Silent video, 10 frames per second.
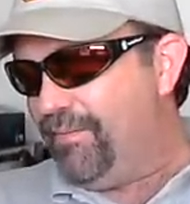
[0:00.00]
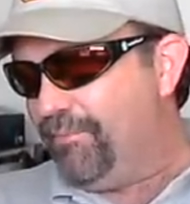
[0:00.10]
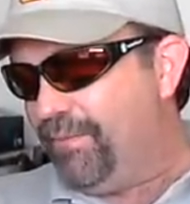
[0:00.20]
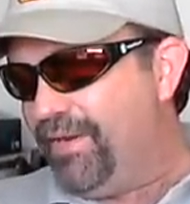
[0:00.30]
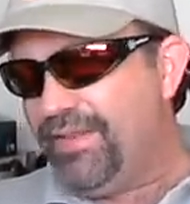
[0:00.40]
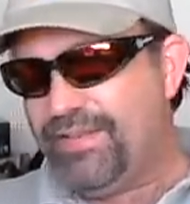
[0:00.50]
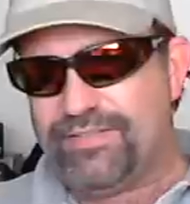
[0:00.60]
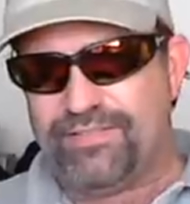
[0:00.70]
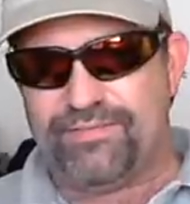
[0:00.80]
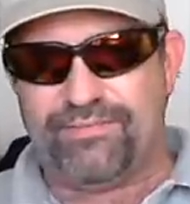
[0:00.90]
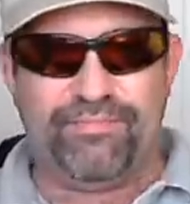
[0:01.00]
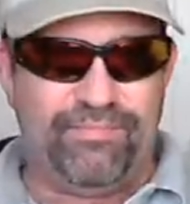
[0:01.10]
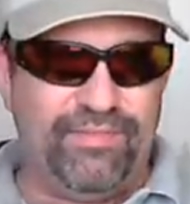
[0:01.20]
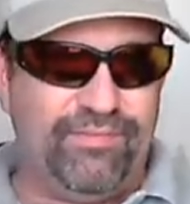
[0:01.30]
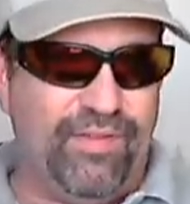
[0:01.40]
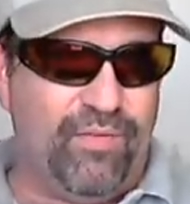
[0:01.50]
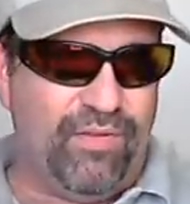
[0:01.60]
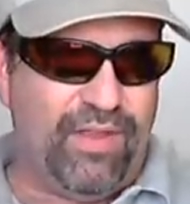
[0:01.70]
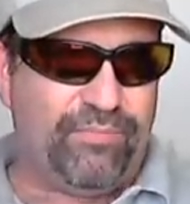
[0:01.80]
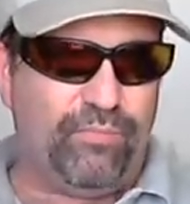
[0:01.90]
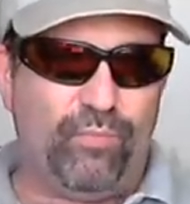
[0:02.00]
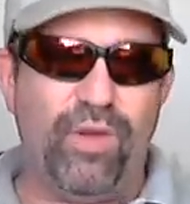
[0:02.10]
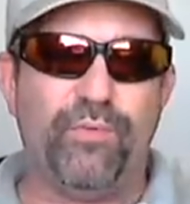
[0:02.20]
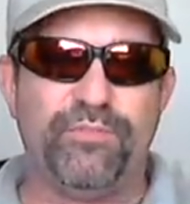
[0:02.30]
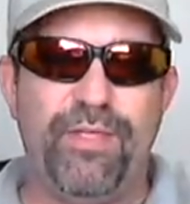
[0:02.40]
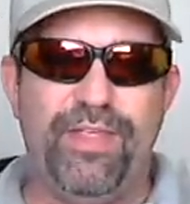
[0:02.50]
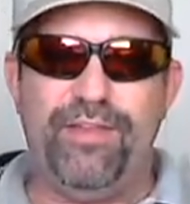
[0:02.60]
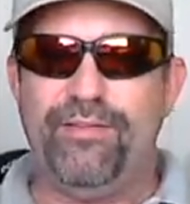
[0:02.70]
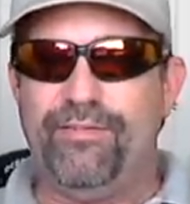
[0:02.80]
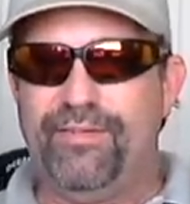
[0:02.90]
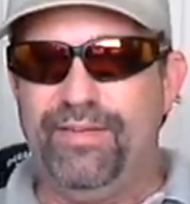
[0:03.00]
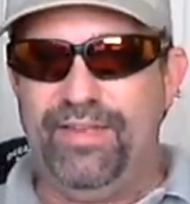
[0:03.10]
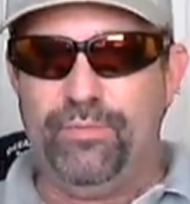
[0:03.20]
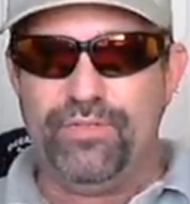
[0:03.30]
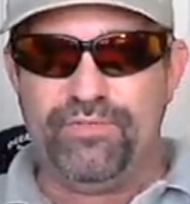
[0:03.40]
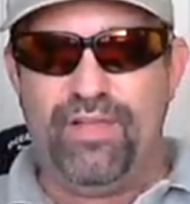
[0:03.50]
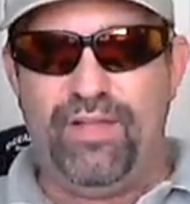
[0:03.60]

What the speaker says: when it was made, it was